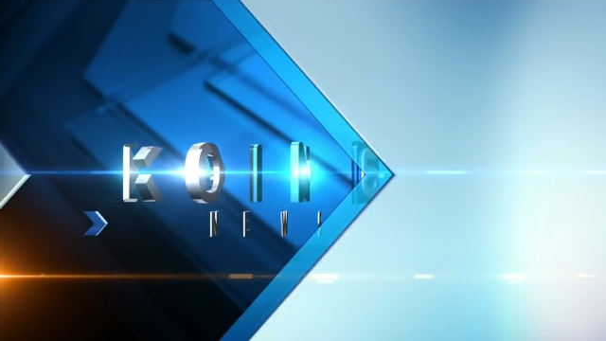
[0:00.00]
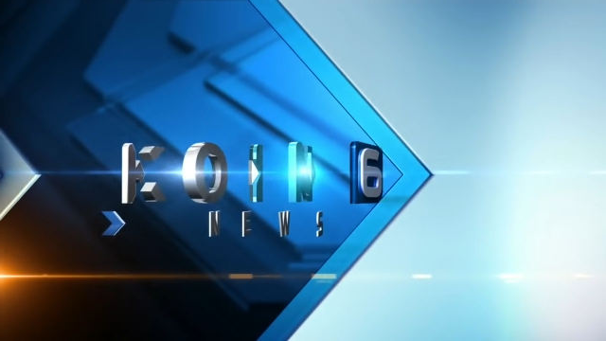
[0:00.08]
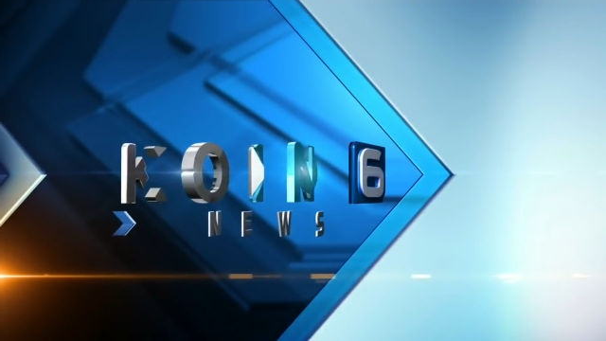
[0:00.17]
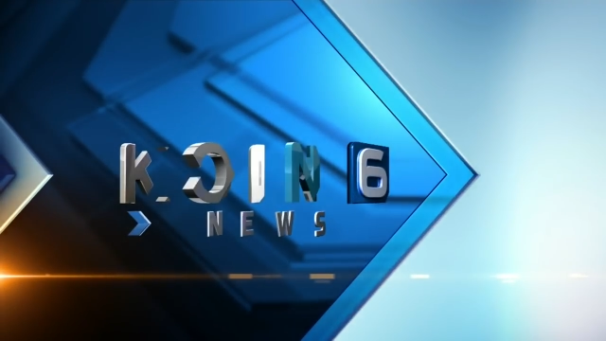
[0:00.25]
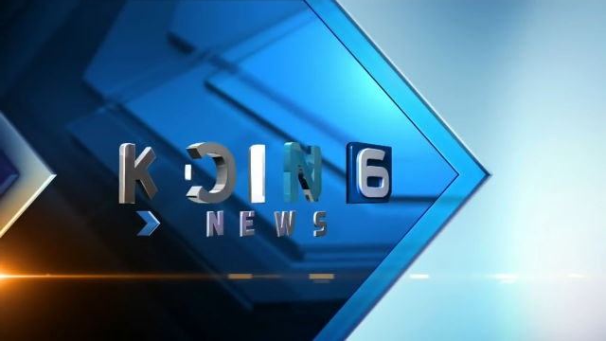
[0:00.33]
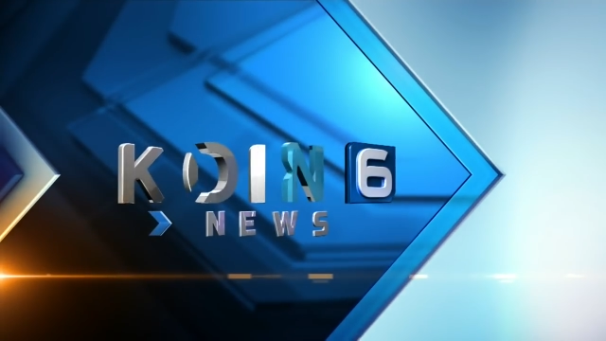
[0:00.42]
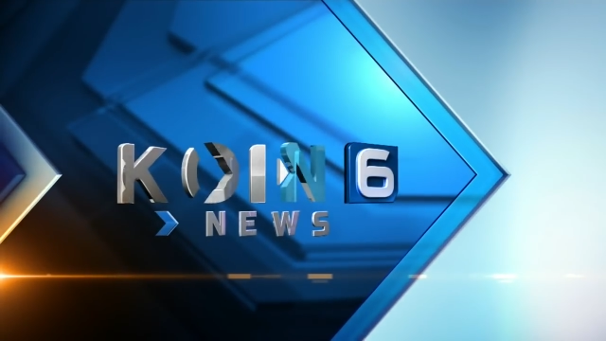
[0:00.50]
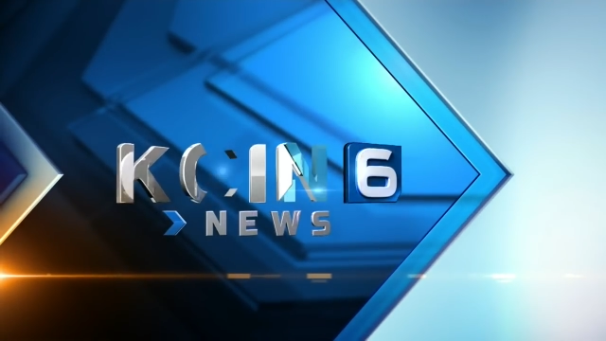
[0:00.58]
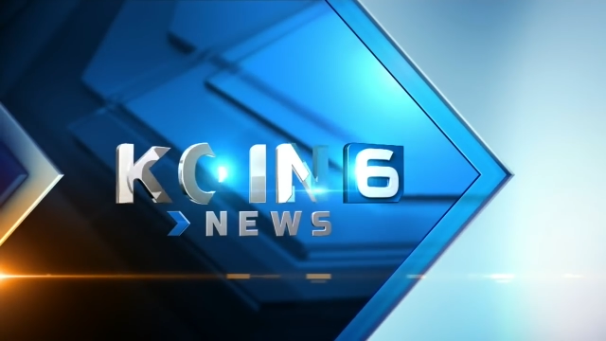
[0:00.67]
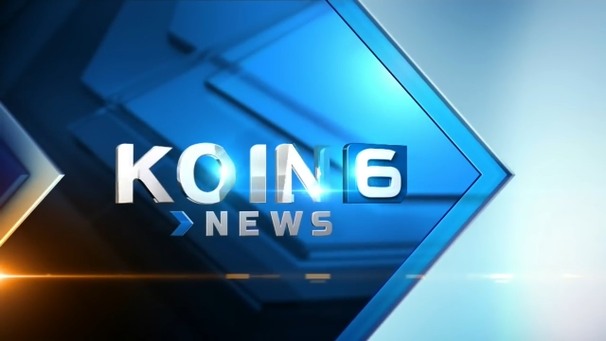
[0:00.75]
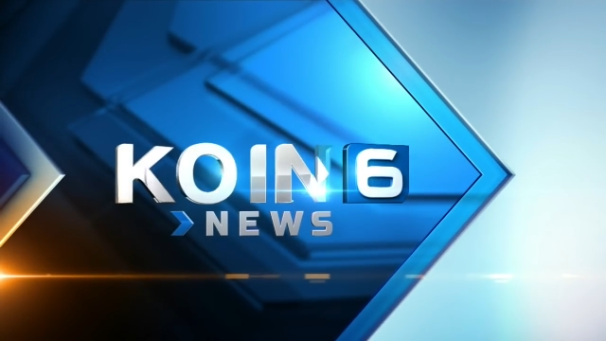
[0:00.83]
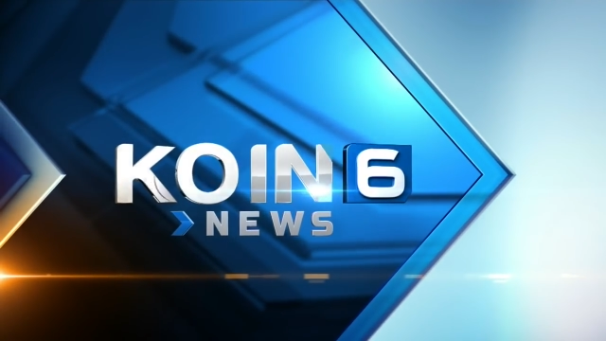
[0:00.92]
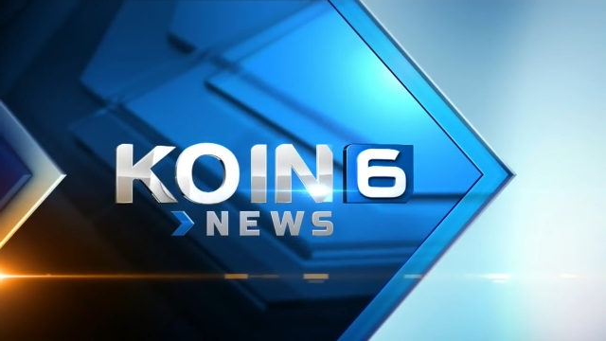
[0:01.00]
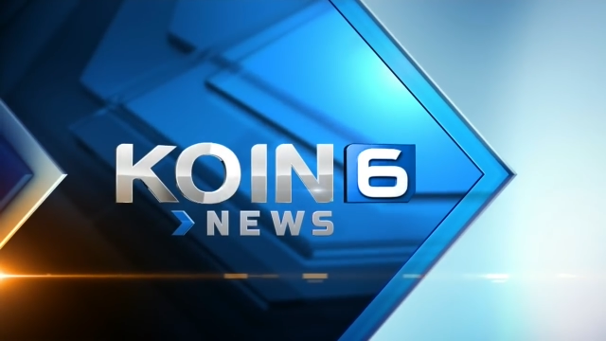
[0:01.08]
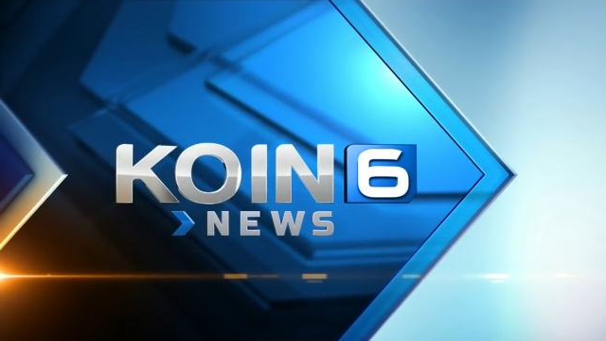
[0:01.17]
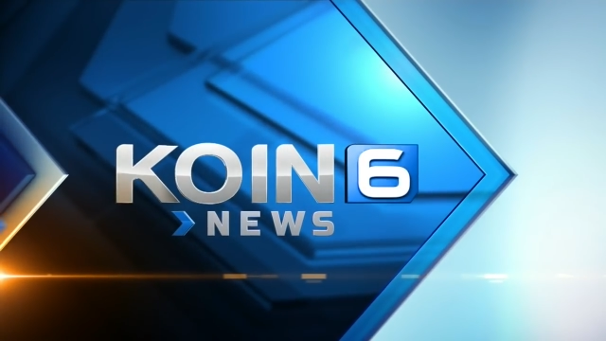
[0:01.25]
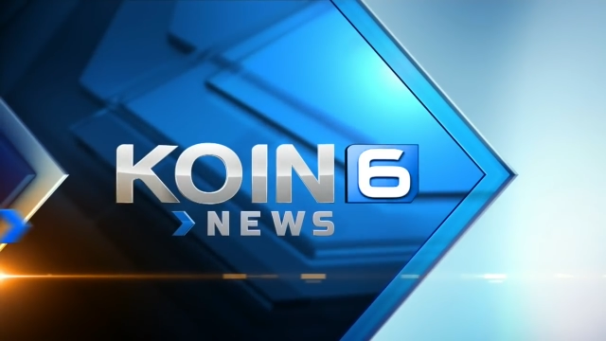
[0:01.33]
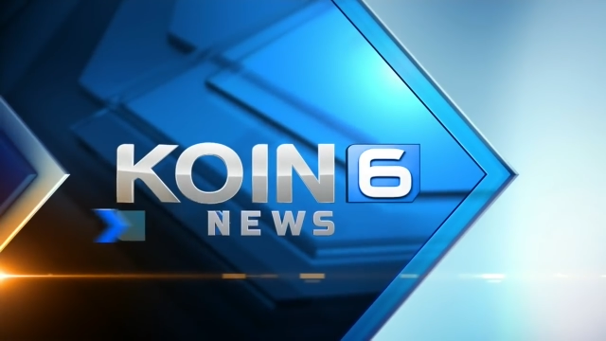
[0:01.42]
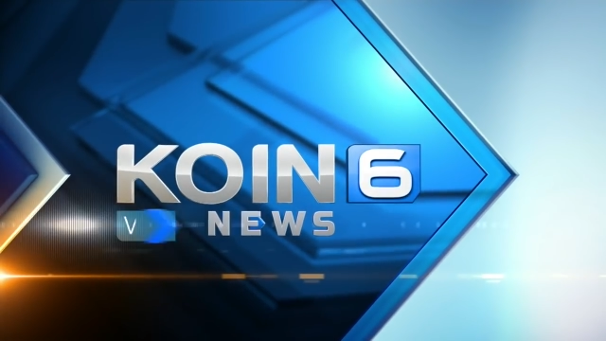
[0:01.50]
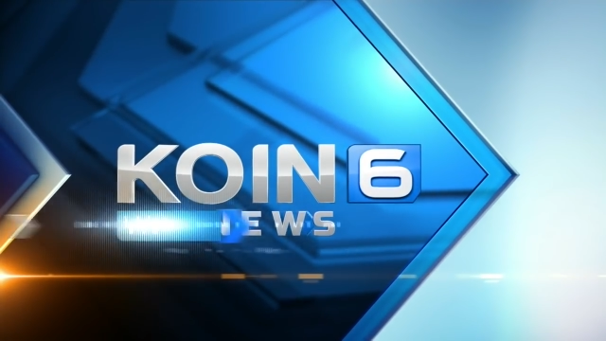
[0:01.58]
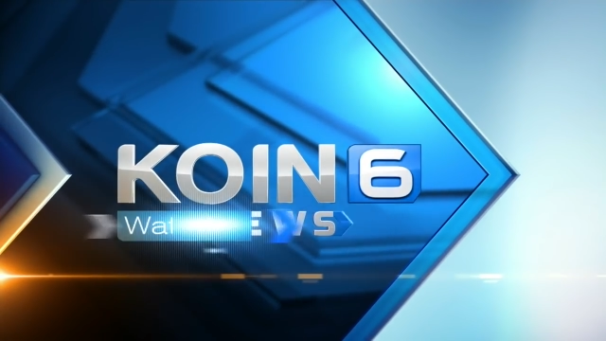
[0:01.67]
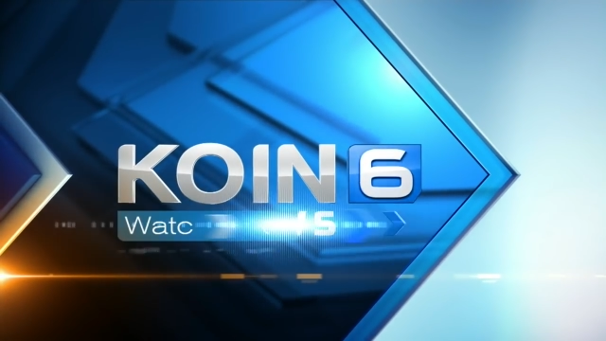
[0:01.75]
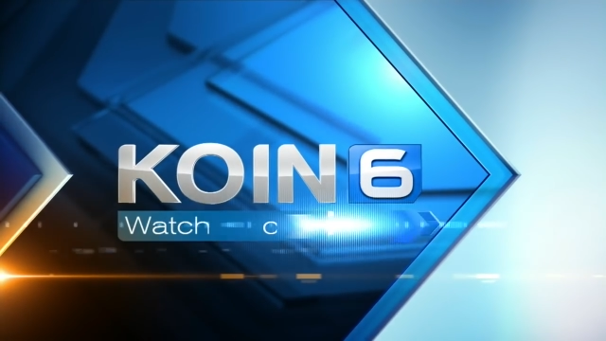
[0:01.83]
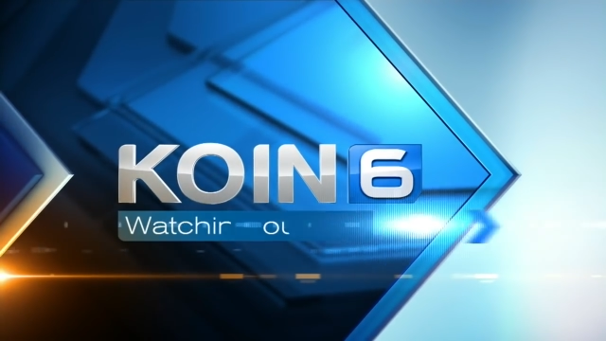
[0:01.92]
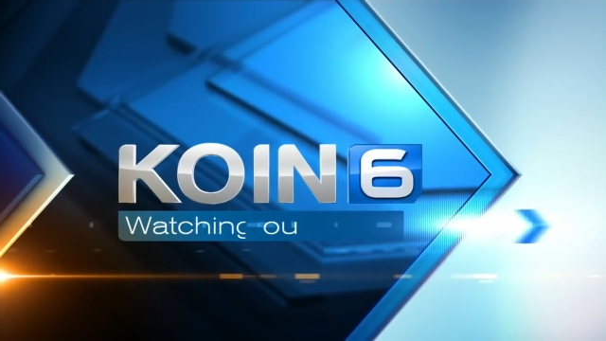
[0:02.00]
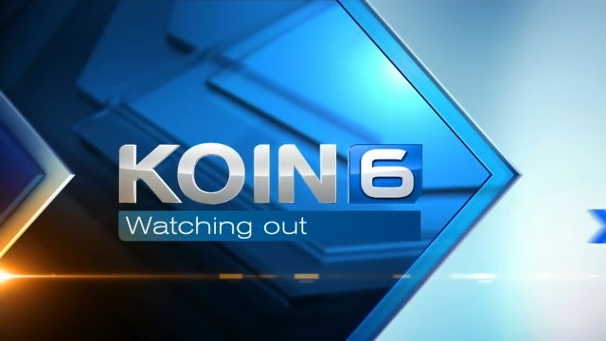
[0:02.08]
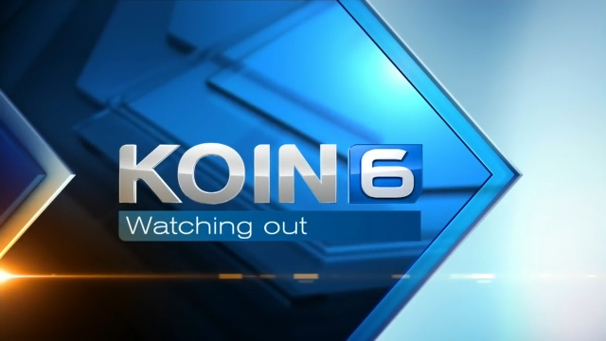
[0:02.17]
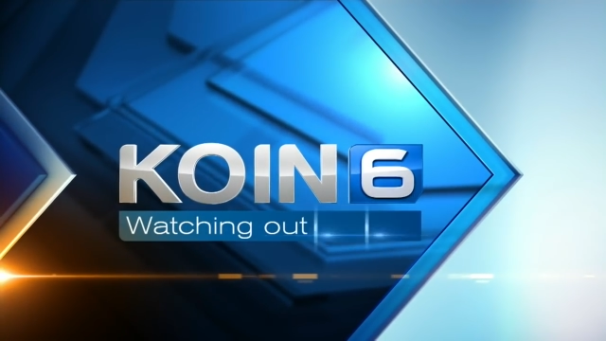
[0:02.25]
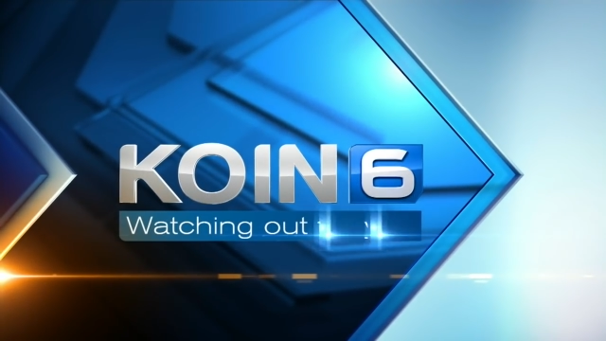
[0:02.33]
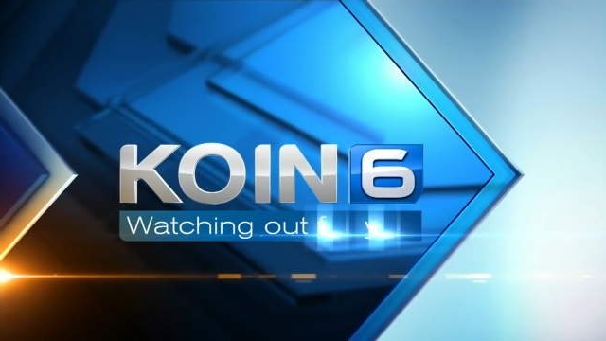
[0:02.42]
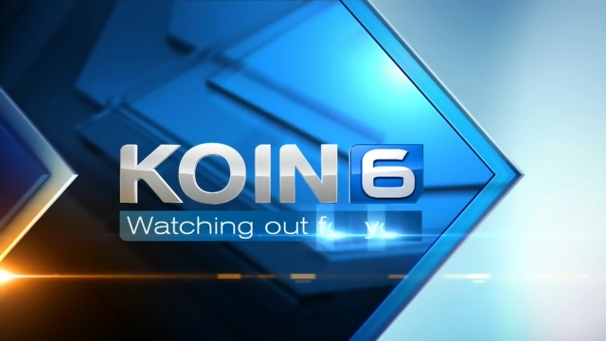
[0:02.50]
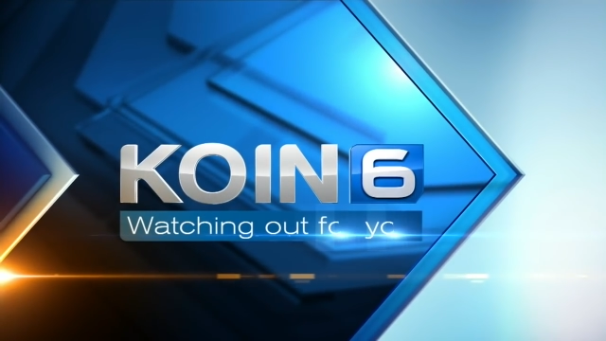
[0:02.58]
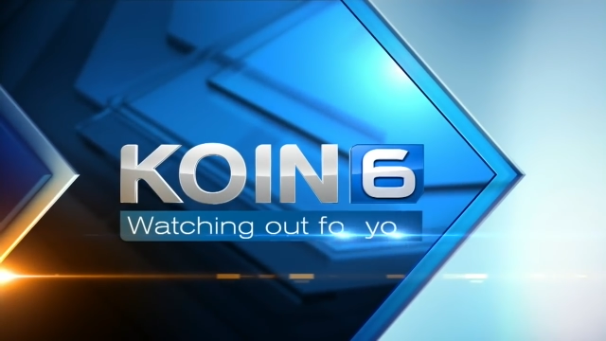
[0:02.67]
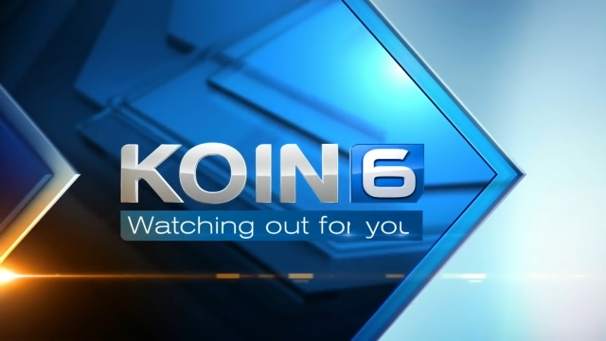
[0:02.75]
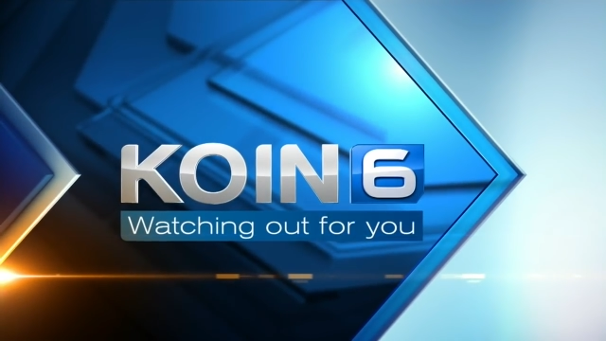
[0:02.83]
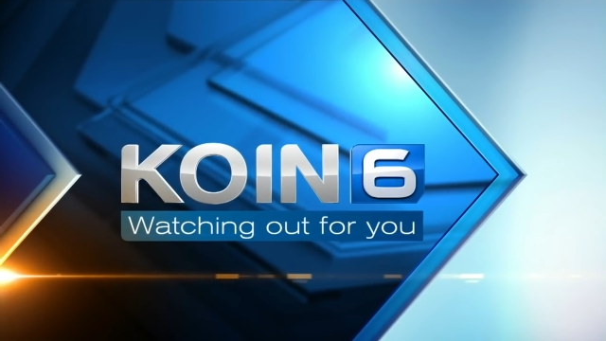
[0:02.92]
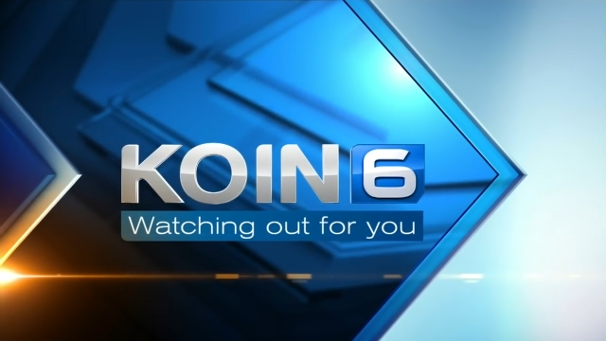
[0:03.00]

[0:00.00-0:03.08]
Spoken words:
[unreadable: no face in view]